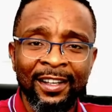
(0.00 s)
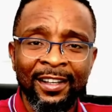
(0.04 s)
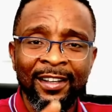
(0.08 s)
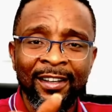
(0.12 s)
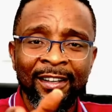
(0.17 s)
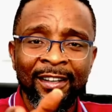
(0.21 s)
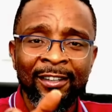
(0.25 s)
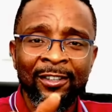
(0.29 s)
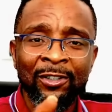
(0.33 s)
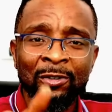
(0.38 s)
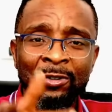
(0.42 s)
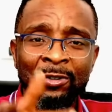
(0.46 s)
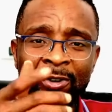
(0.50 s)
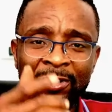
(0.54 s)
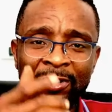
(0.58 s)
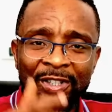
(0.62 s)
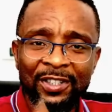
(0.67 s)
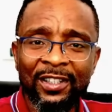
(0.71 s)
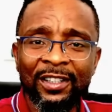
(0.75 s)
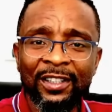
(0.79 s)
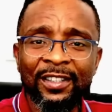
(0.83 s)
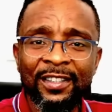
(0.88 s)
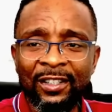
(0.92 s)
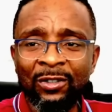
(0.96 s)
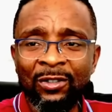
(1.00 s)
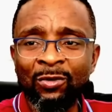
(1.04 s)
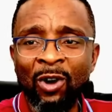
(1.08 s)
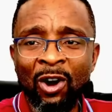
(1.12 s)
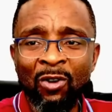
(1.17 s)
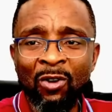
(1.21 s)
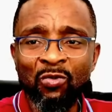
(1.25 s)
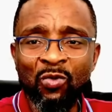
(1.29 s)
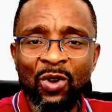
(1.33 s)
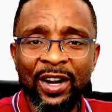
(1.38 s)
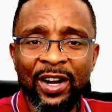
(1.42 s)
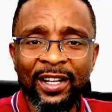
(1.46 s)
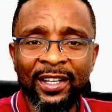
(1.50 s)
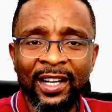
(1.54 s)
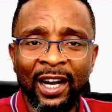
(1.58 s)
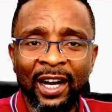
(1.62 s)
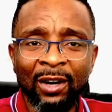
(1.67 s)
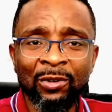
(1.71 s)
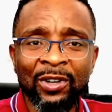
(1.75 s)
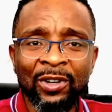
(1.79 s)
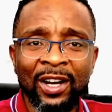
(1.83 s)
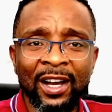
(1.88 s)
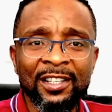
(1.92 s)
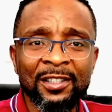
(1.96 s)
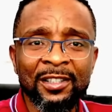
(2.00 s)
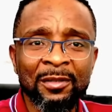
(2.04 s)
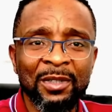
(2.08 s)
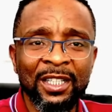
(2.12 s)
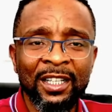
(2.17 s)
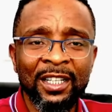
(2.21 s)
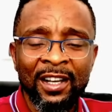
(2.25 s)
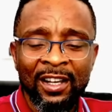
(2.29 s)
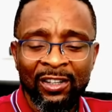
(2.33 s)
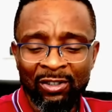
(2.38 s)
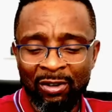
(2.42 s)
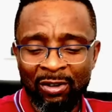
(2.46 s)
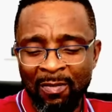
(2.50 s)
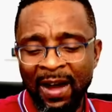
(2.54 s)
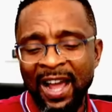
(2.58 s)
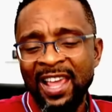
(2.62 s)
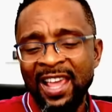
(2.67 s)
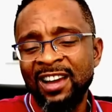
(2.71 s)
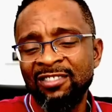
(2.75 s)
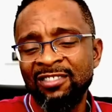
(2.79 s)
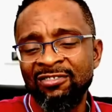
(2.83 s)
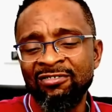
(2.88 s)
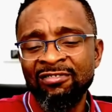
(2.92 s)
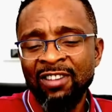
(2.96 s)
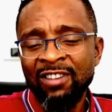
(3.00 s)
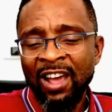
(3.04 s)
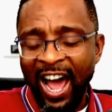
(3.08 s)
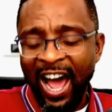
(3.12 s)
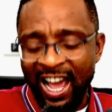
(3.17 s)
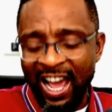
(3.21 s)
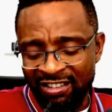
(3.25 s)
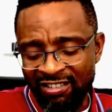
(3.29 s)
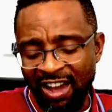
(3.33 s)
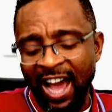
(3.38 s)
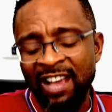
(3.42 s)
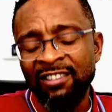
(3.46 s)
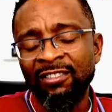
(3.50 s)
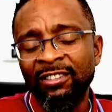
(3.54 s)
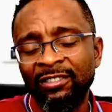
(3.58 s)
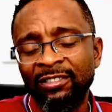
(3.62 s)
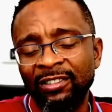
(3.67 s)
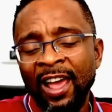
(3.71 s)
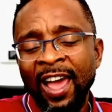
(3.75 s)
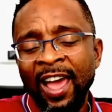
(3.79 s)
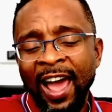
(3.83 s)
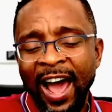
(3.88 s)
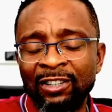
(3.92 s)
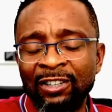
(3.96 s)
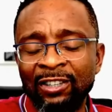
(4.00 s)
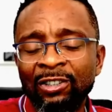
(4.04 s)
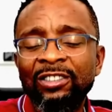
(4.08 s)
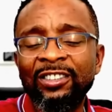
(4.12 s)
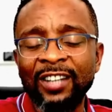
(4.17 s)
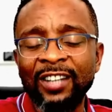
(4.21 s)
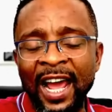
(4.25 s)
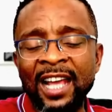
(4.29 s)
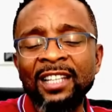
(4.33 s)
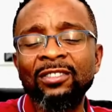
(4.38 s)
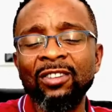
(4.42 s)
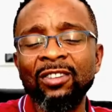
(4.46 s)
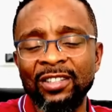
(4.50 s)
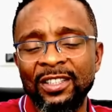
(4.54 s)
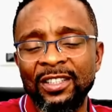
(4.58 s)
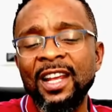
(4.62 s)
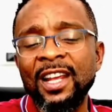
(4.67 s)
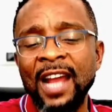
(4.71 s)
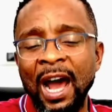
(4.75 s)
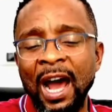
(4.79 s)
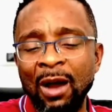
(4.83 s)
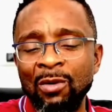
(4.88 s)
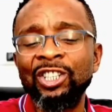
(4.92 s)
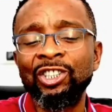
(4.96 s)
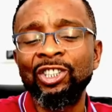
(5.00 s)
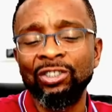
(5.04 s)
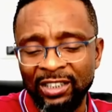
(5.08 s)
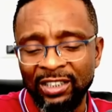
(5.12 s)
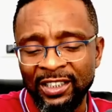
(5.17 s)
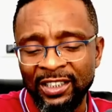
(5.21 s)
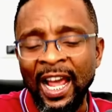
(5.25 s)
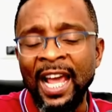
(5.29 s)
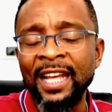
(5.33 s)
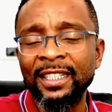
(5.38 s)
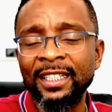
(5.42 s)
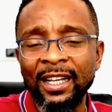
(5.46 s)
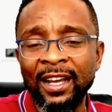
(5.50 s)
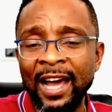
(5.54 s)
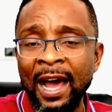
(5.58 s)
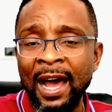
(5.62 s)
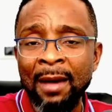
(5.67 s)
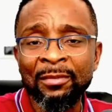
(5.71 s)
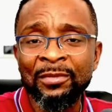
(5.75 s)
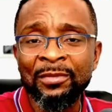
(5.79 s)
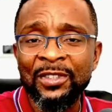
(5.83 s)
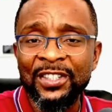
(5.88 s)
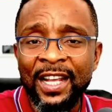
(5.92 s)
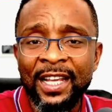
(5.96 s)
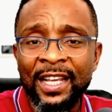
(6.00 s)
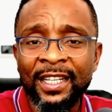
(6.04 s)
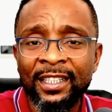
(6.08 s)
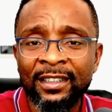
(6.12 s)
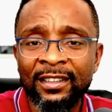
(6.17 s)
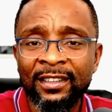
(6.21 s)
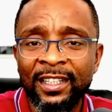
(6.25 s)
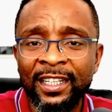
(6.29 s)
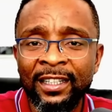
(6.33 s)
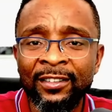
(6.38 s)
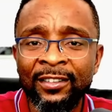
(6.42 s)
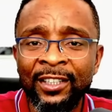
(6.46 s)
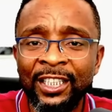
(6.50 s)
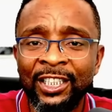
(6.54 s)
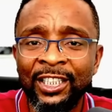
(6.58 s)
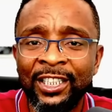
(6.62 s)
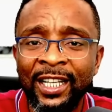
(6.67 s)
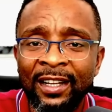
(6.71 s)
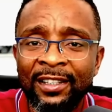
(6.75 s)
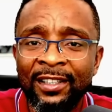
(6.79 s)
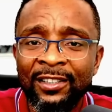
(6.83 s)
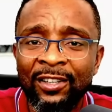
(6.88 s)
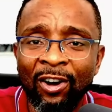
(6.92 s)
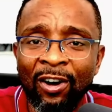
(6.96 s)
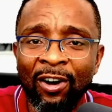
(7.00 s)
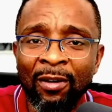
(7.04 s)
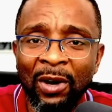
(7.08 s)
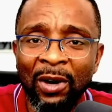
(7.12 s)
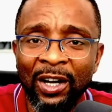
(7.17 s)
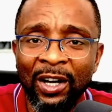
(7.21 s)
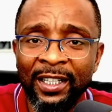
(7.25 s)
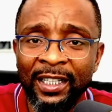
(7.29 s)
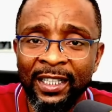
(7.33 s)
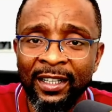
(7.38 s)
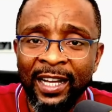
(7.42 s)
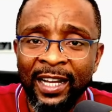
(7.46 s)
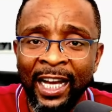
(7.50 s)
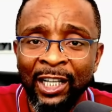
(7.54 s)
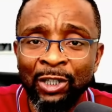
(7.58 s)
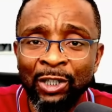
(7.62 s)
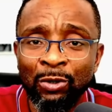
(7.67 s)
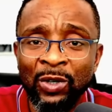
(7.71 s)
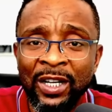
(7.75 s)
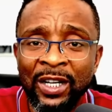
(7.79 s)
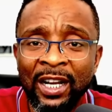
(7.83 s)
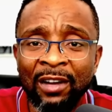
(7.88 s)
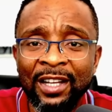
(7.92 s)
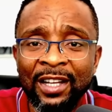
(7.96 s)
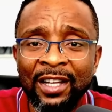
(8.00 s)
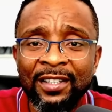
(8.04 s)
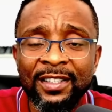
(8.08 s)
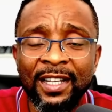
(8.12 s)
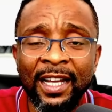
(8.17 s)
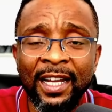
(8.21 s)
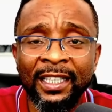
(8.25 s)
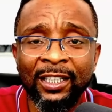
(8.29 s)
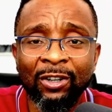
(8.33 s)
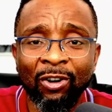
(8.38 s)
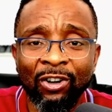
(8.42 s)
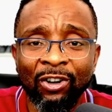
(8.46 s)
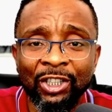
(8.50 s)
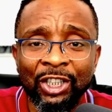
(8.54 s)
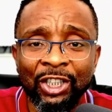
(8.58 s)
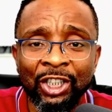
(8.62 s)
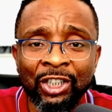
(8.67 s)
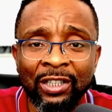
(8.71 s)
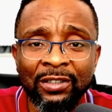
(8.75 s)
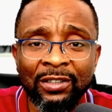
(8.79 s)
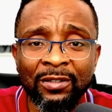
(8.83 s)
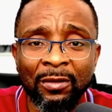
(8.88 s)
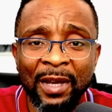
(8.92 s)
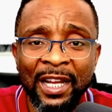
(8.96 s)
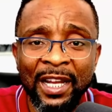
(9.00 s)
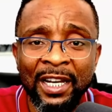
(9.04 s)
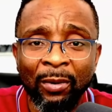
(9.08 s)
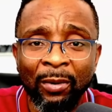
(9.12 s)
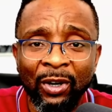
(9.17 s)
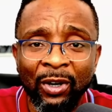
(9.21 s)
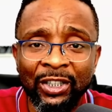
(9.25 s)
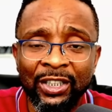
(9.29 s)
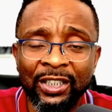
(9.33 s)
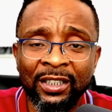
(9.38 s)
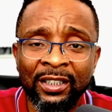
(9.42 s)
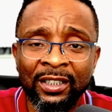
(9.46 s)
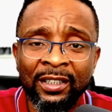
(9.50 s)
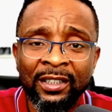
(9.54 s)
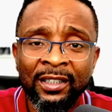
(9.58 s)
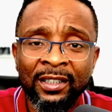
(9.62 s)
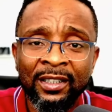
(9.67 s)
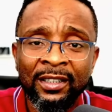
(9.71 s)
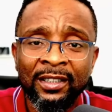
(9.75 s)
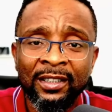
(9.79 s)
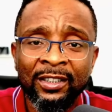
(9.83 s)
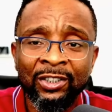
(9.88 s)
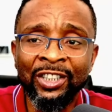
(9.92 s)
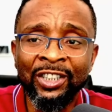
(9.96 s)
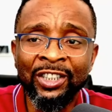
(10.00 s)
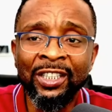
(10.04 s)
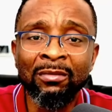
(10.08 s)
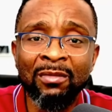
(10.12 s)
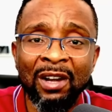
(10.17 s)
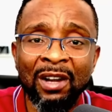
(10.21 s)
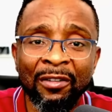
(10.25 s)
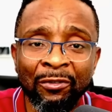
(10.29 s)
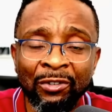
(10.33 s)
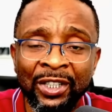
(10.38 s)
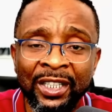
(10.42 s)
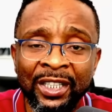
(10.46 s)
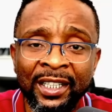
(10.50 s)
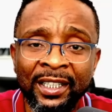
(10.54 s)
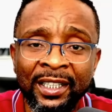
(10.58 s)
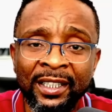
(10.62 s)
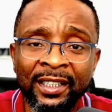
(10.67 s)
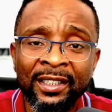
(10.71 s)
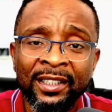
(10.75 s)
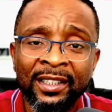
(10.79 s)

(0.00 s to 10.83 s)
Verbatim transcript: you go still see one way that will ask me. So Maiyegun, are you are you are you trying to say that we should sign? I'm saying reject all money, and you will never see any conditions from anybody. The